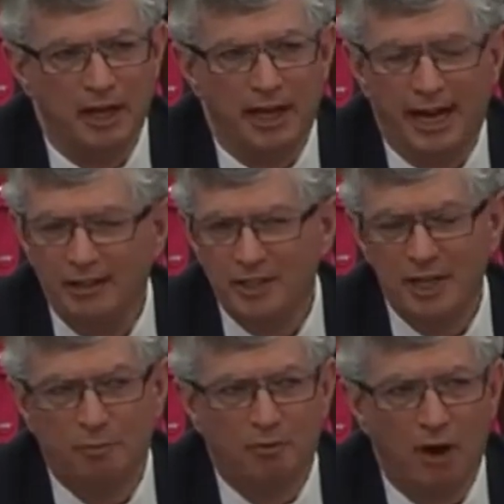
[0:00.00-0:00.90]
And I see
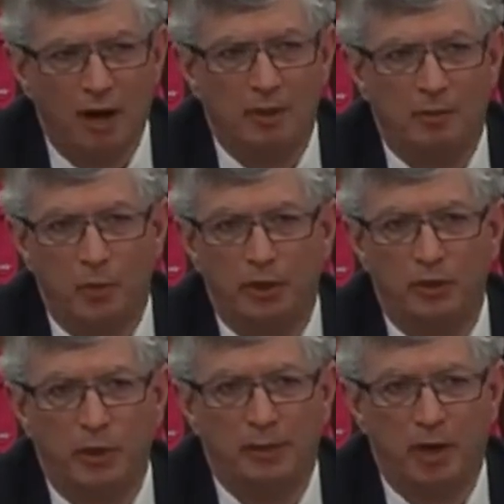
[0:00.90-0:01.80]
a problem with
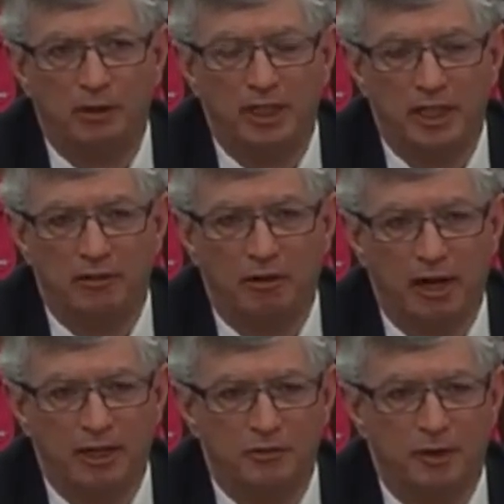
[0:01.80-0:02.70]
doing multi-year
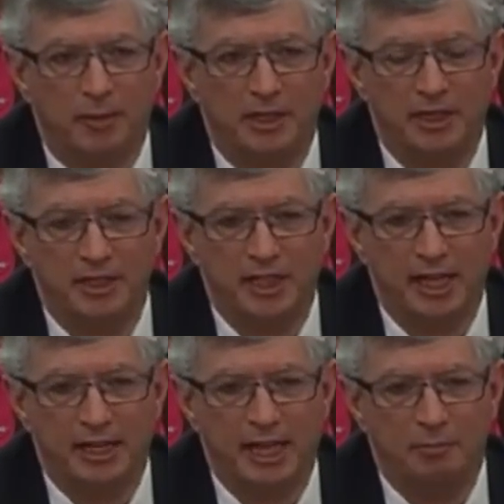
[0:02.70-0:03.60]
audits from a
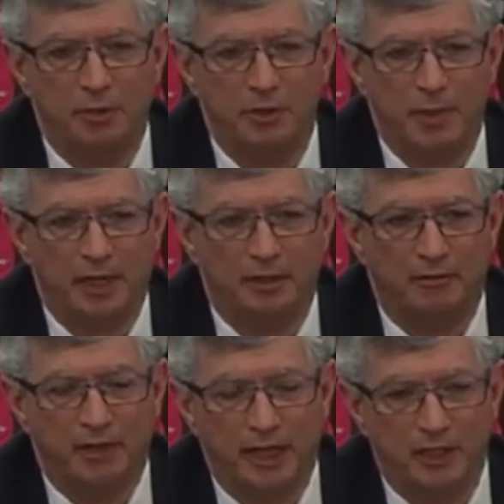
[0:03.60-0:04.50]
DCAA
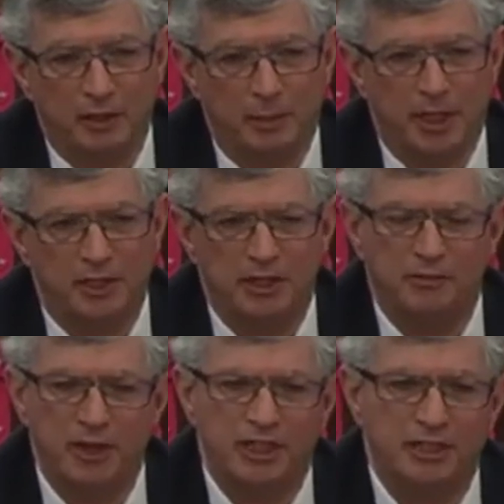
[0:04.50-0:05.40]
perspective, and it's because it's
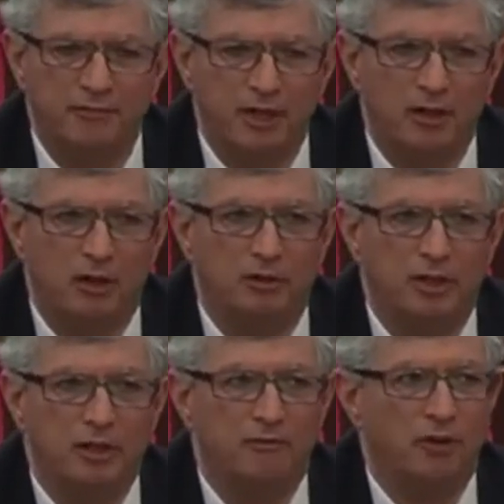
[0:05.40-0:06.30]
very difficult
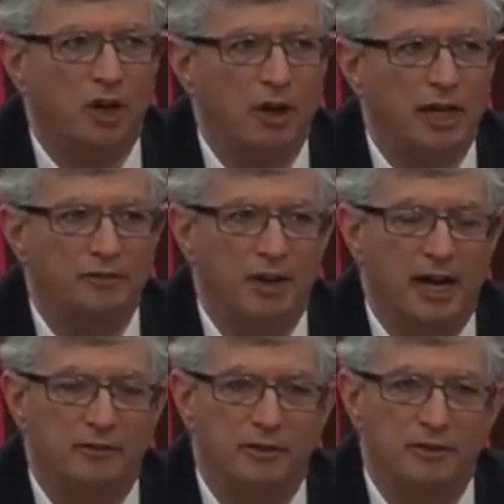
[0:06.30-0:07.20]
for
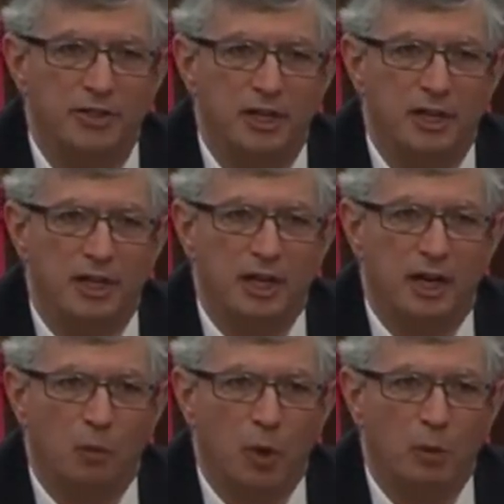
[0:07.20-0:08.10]
contractors.
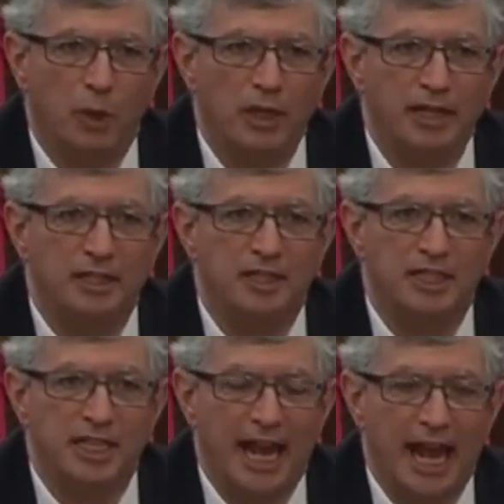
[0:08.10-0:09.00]
We like to
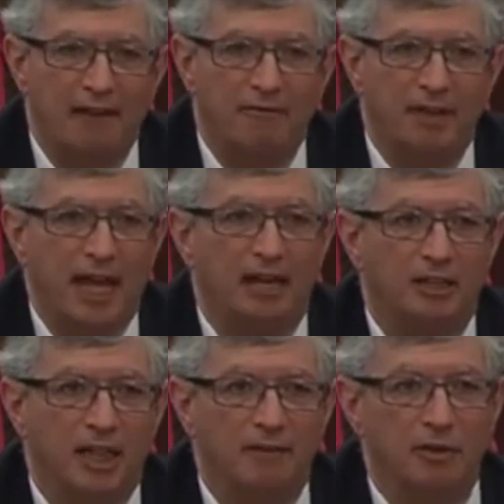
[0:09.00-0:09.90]
staff at a
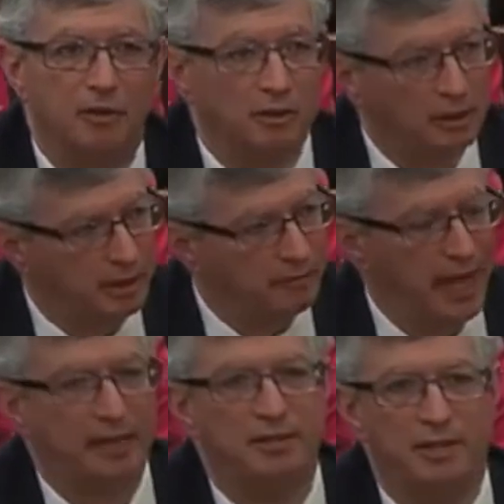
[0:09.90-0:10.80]
level of
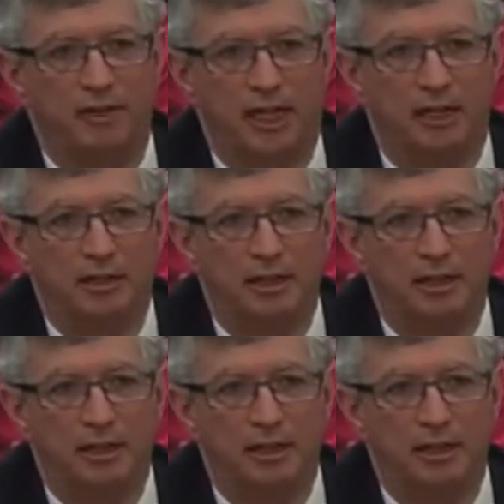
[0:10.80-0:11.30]
activity.